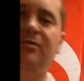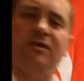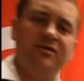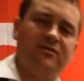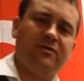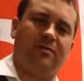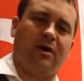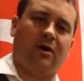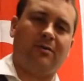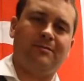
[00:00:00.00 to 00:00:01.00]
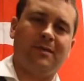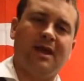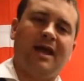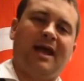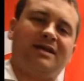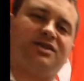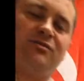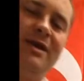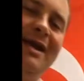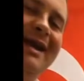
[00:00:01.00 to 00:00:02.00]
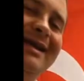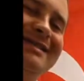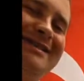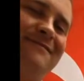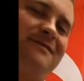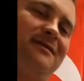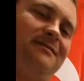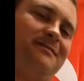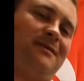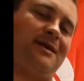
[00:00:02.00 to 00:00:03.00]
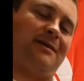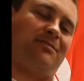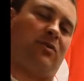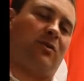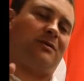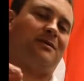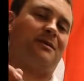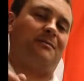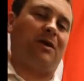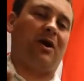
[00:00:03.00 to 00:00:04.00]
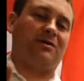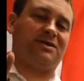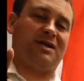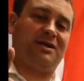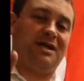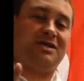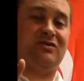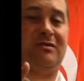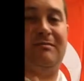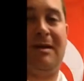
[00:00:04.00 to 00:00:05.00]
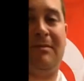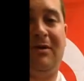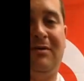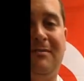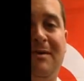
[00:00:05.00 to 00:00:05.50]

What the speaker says: boy threw the ball has three different important parts that you need to remember